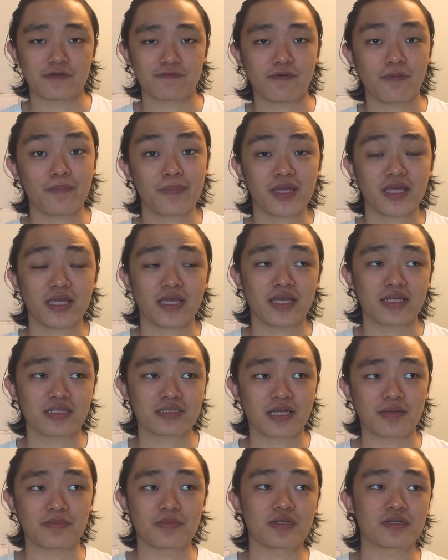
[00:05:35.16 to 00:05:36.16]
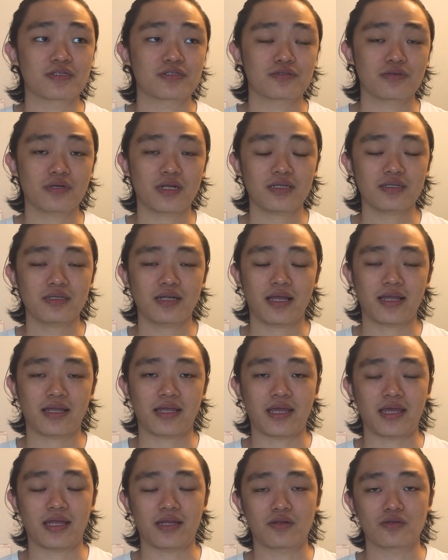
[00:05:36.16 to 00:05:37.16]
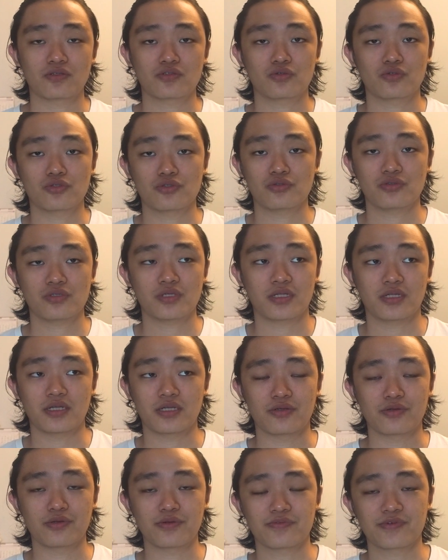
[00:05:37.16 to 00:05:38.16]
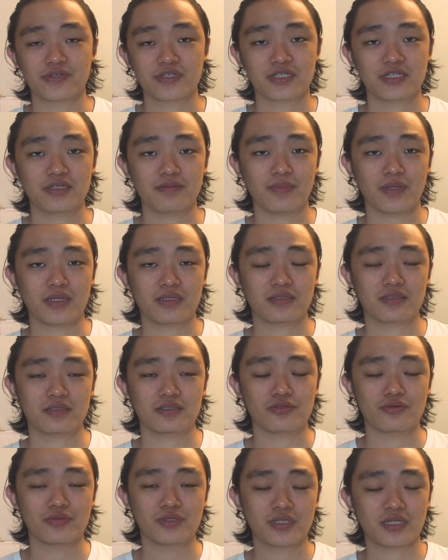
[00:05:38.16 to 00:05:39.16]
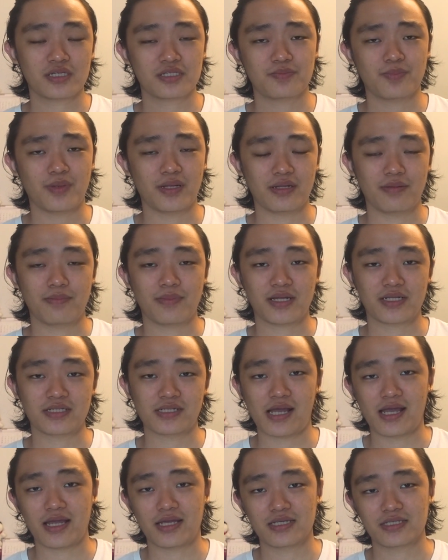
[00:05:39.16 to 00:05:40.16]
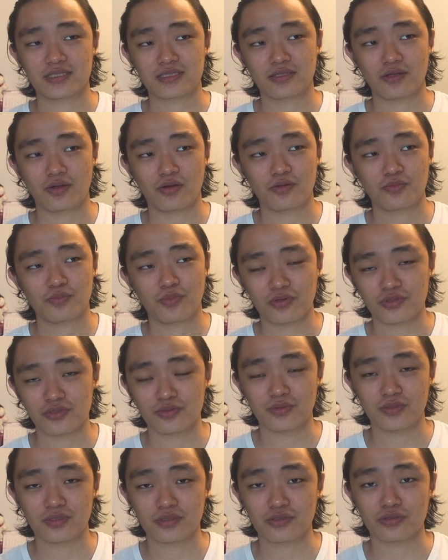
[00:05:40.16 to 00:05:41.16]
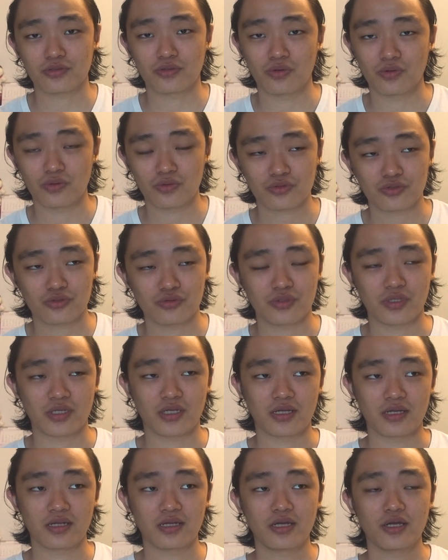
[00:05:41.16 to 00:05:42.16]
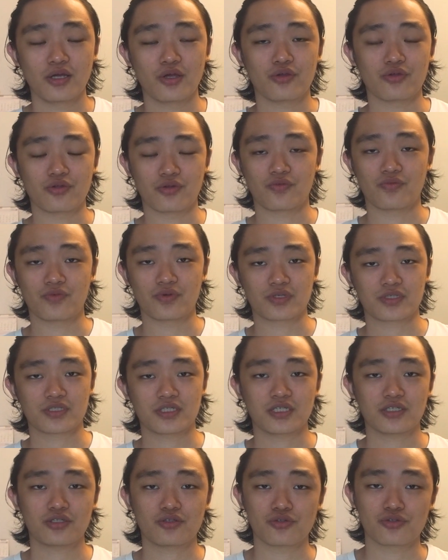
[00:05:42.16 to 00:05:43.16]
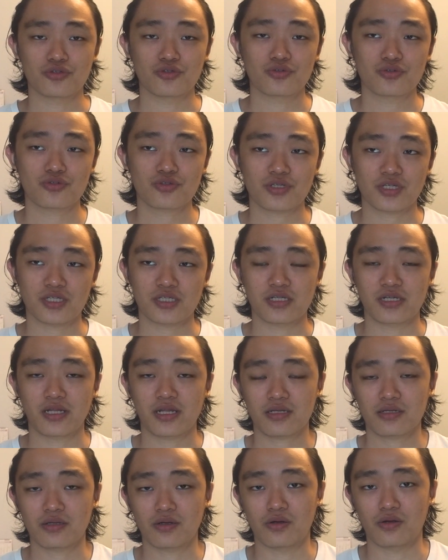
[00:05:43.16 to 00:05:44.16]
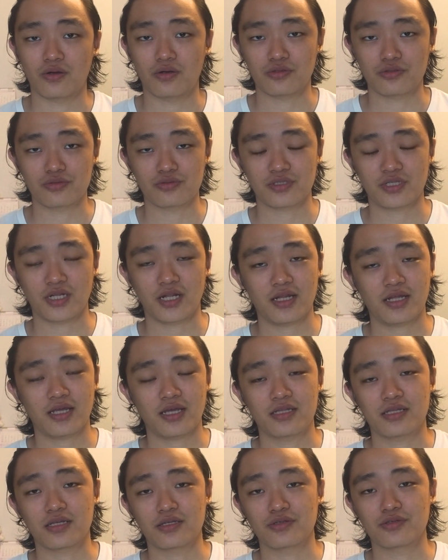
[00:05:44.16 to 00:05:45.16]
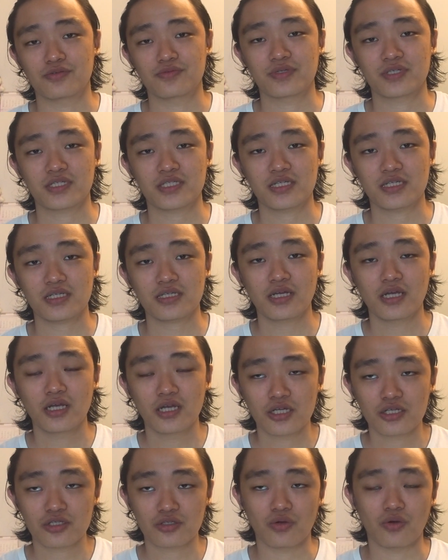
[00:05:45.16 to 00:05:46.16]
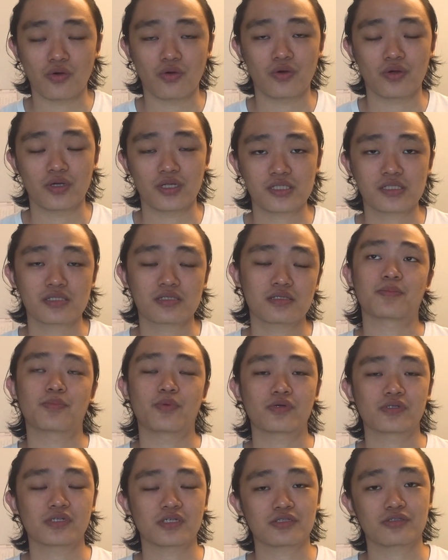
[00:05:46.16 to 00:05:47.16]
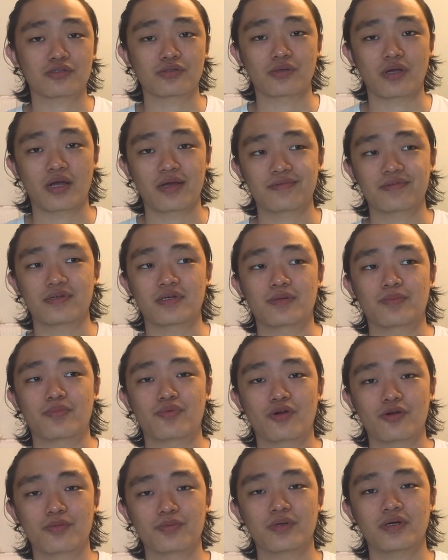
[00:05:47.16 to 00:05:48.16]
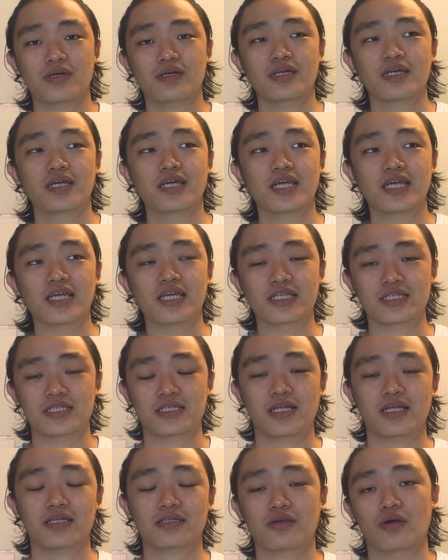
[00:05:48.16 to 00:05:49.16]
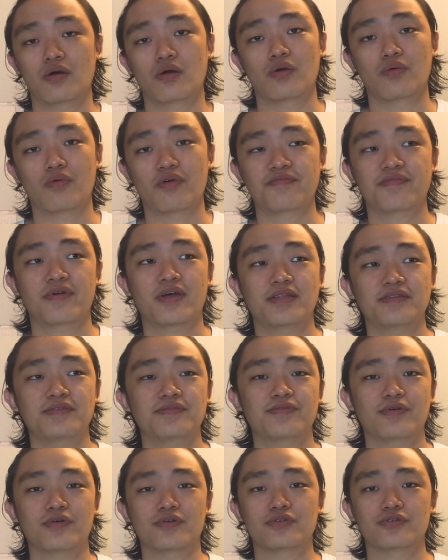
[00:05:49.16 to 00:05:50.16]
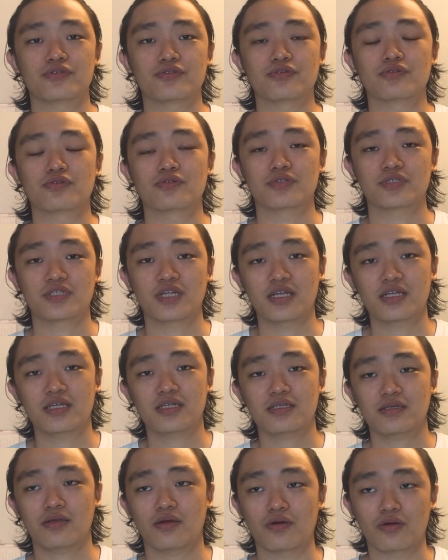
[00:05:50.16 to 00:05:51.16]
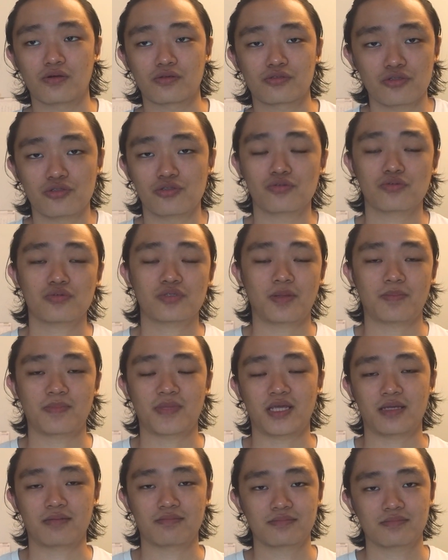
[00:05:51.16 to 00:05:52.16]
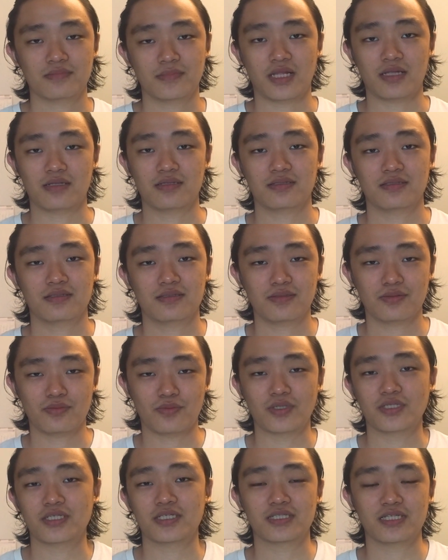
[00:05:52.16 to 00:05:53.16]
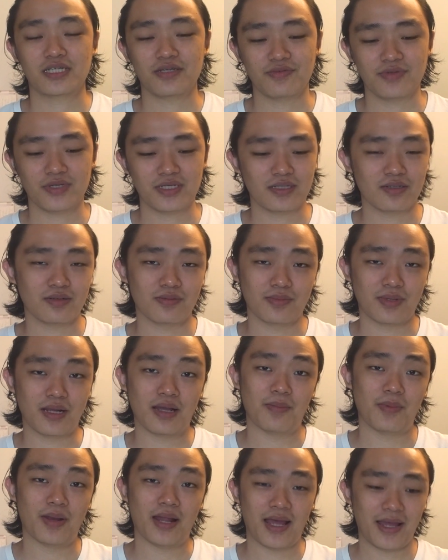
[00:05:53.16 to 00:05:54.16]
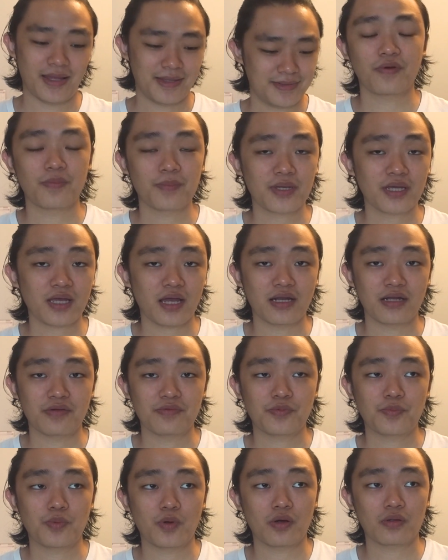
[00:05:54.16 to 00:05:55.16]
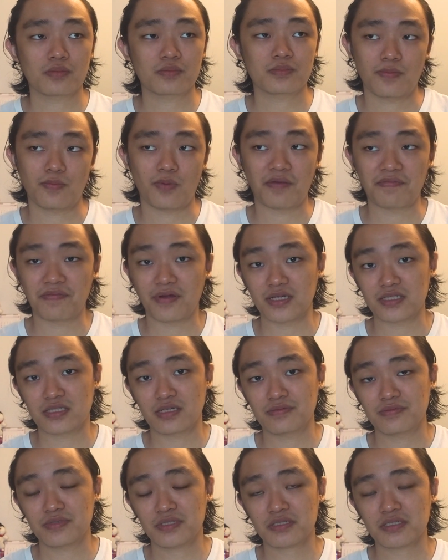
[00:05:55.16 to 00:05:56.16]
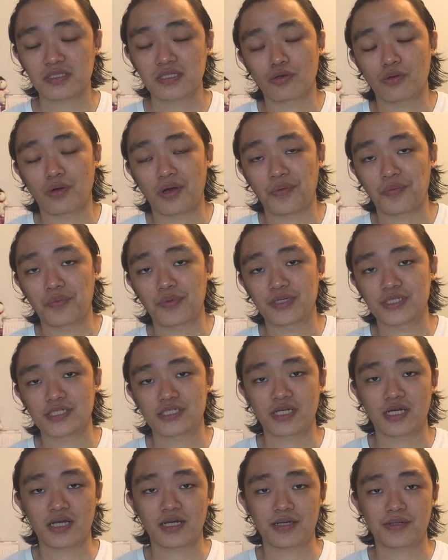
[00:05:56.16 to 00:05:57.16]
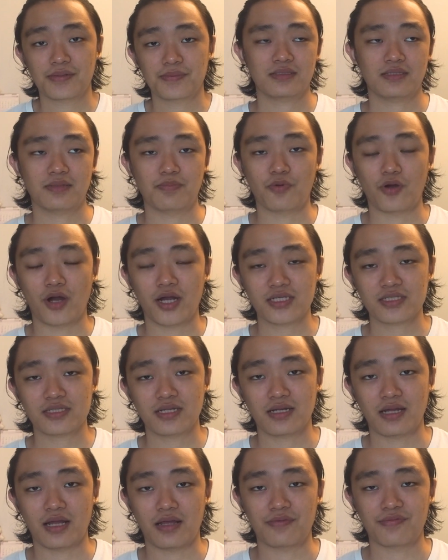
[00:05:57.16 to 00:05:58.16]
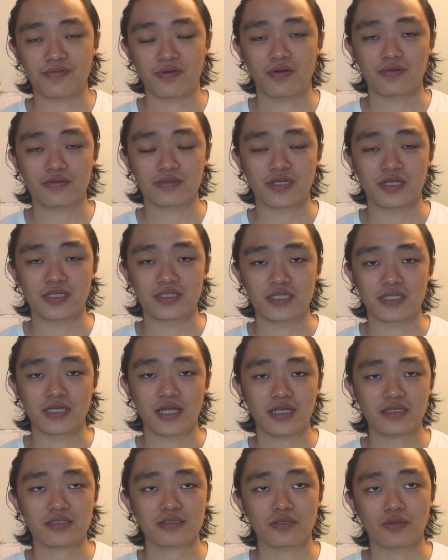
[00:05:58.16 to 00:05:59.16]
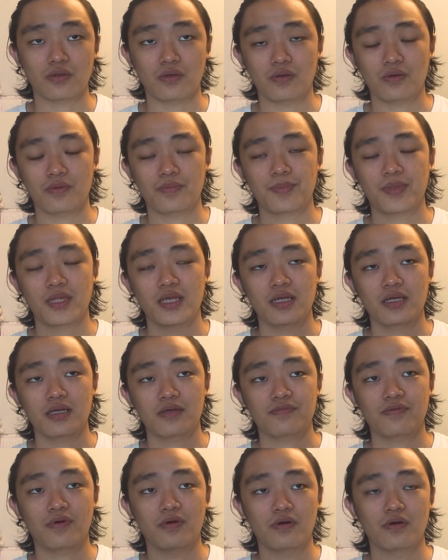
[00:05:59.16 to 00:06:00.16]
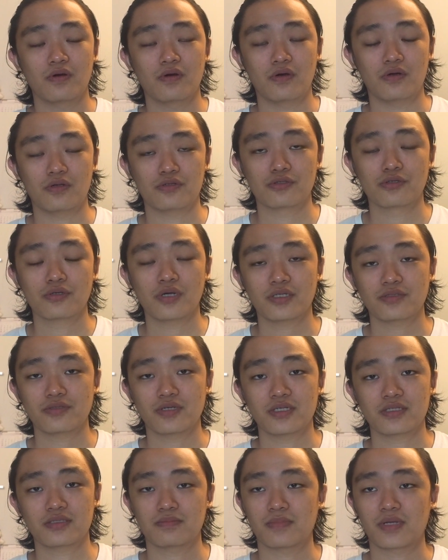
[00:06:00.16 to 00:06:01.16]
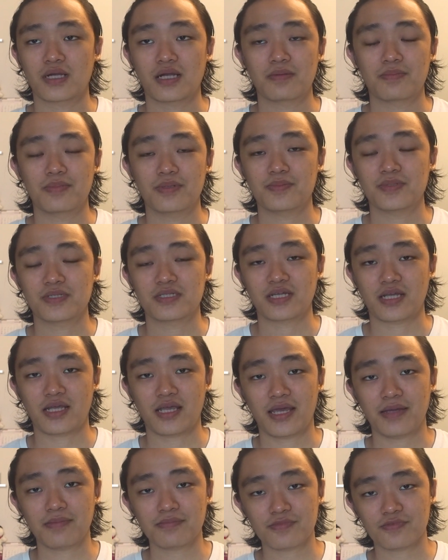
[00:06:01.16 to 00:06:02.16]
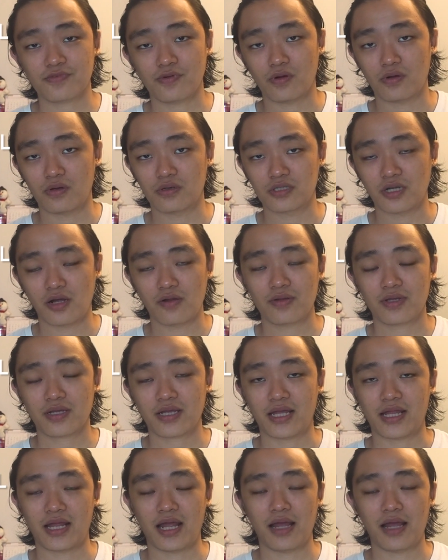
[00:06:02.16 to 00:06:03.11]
for me, as I'm a student, I can also use at the university. But during this pandemic time, it's not possible to go to the university to use internet or to study at the university. So it's important to have a proper internet or Wi-Fi for you to study or to do something like watching TV or blah blah. For me, I never bought Wi-Fi service, so I will share the price that I found on the internet. So for 200 megabit per second for downlink and